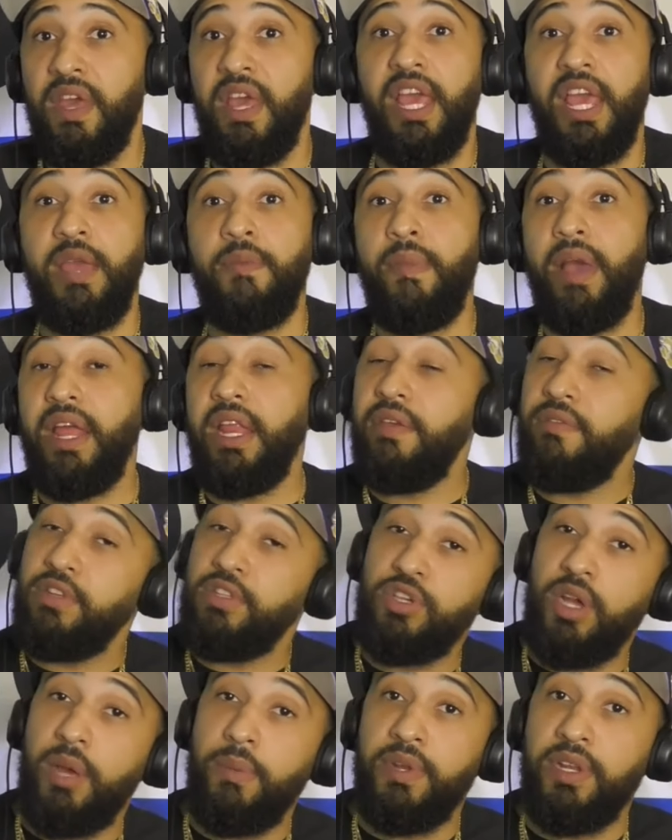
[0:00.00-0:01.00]
He might even
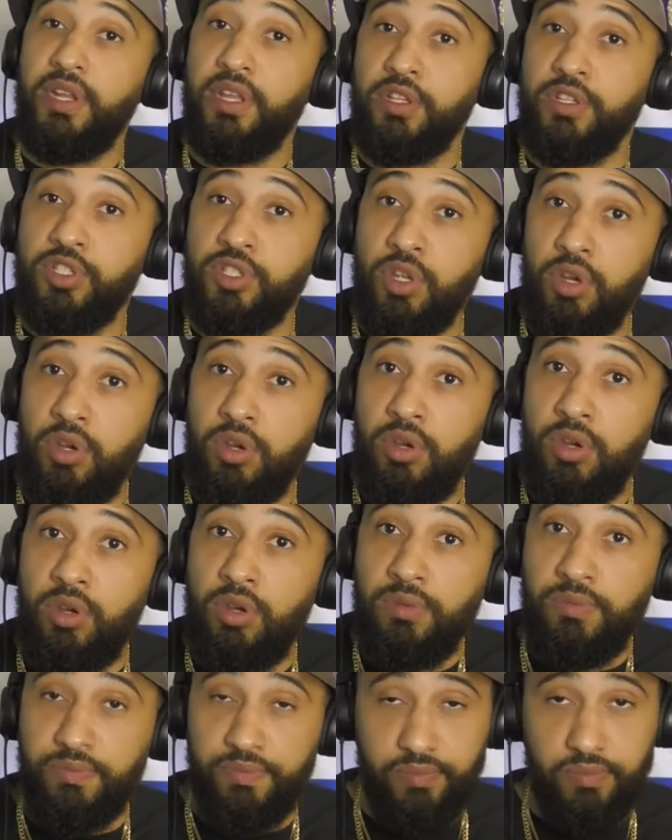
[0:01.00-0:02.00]
drop another
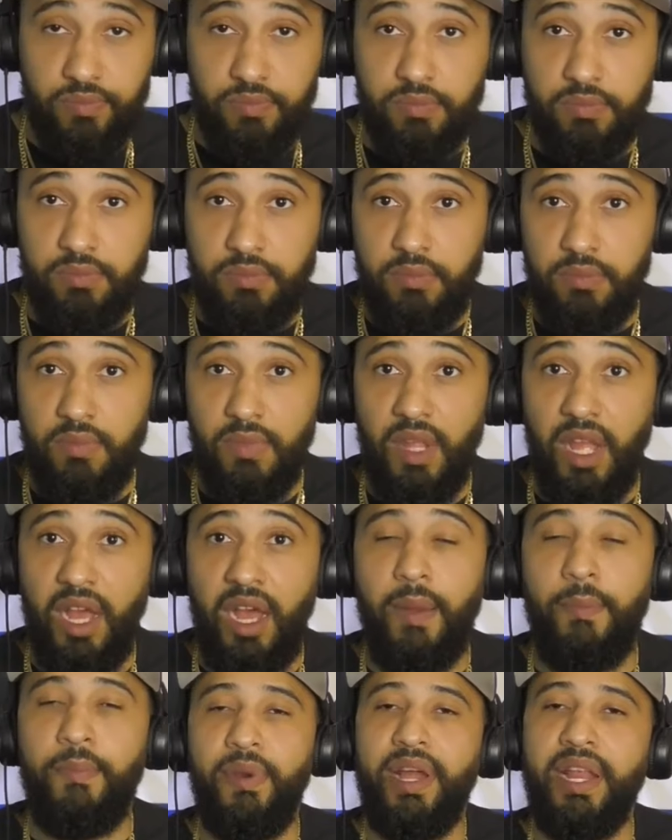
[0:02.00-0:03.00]
song,
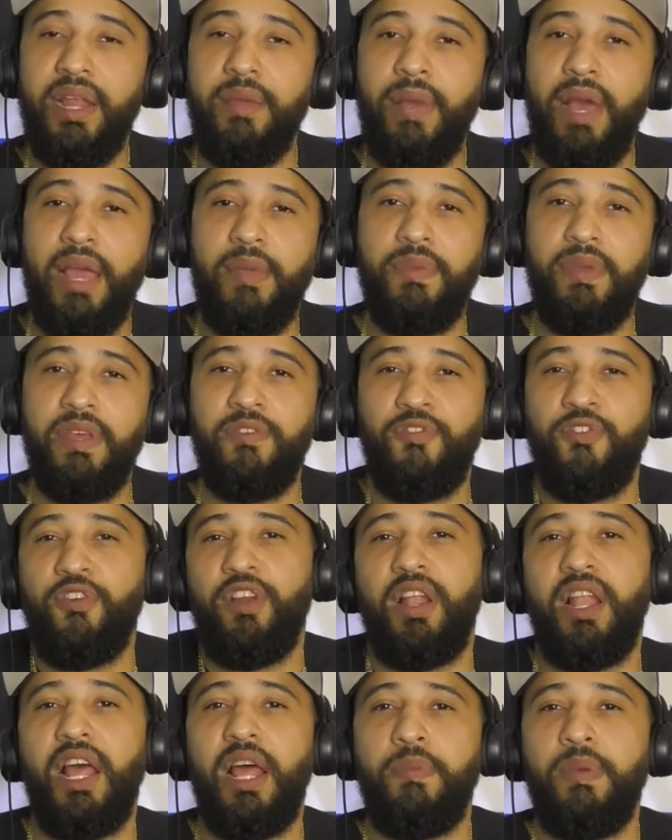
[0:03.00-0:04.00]
um, it might be for a
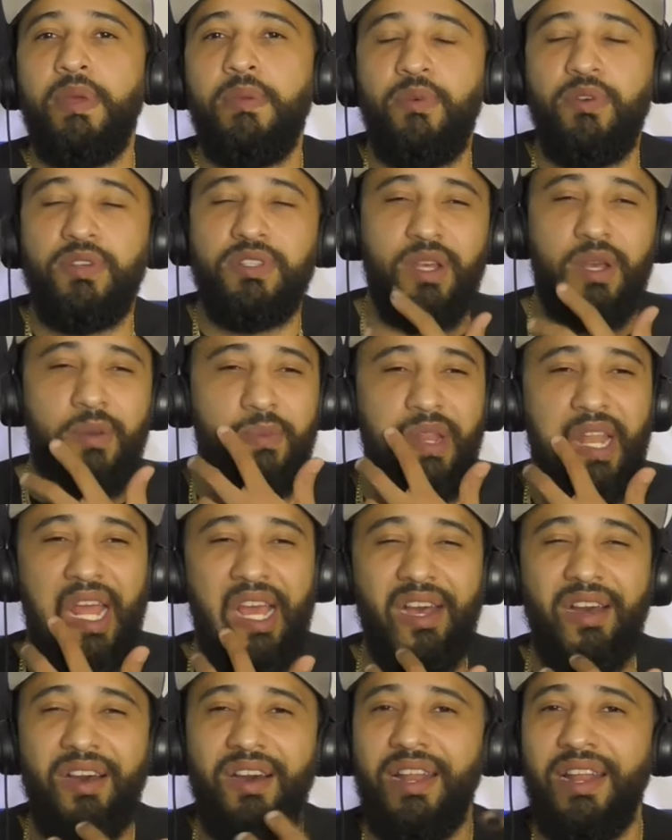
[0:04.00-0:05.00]
lot of people, it's gonna be like,
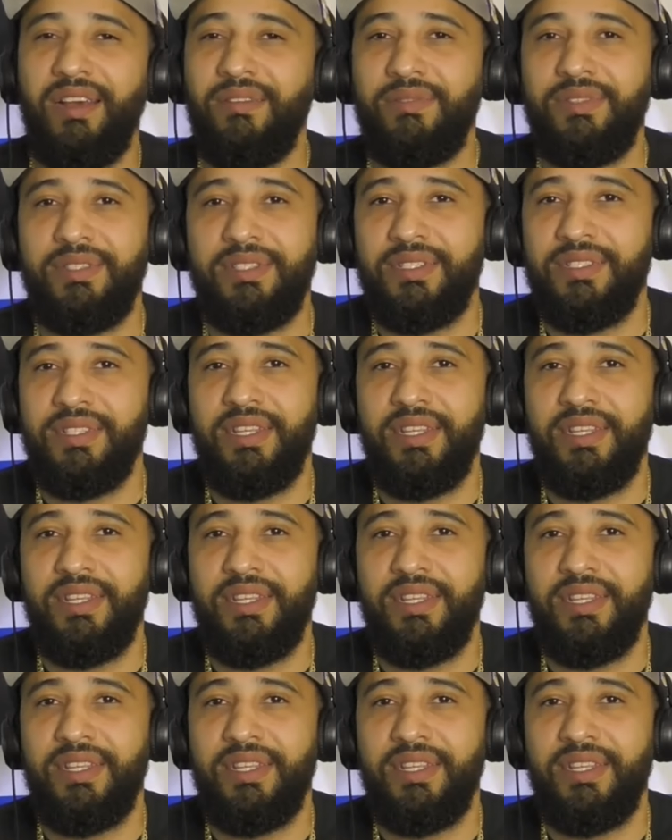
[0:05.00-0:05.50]
oh, that was.